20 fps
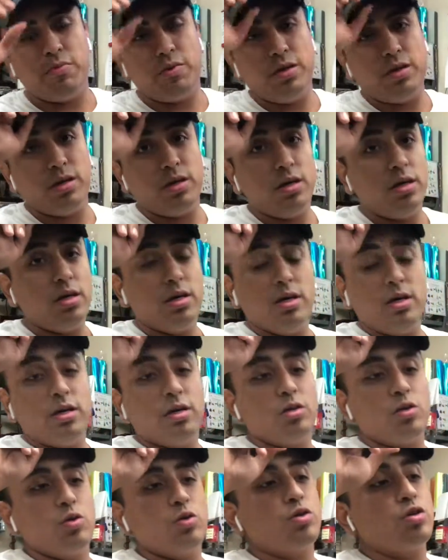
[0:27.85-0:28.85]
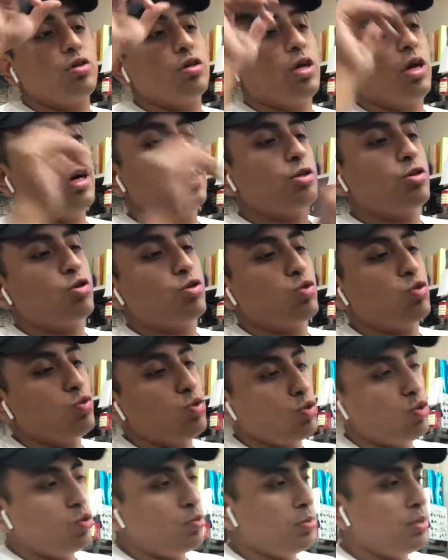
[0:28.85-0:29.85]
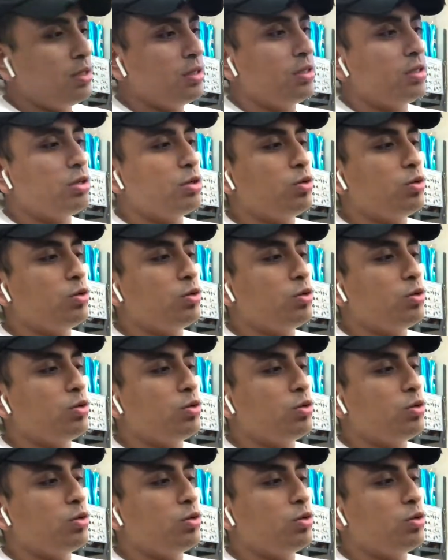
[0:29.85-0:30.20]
But those are not true lumens.